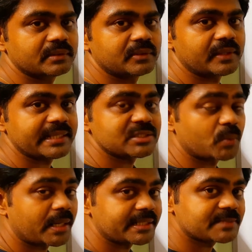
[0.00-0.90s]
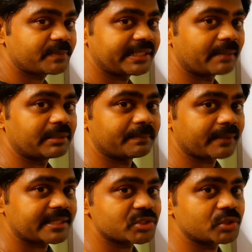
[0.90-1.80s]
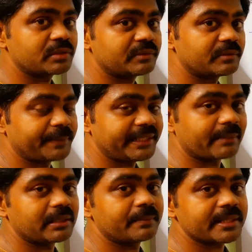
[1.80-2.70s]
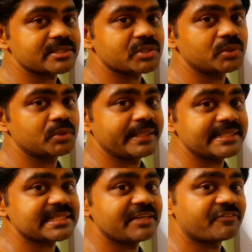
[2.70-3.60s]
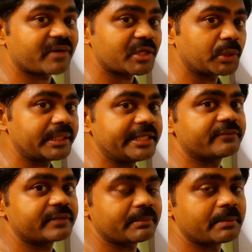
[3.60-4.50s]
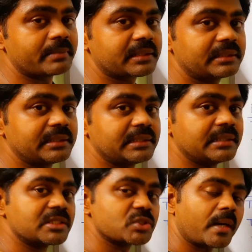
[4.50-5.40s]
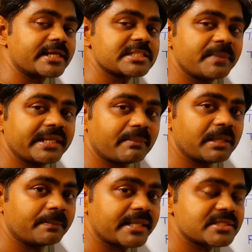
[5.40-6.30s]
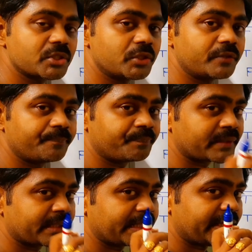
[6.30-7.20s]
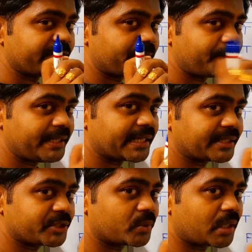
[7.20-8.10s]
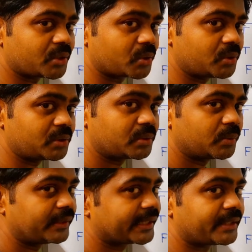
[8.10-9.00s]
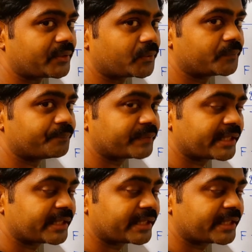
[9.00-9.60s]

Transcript: Okay, so what is P double implies Q? P double implies Q means if and only if, remember. So what is P double implies Q? If P and Q are true, we will get true.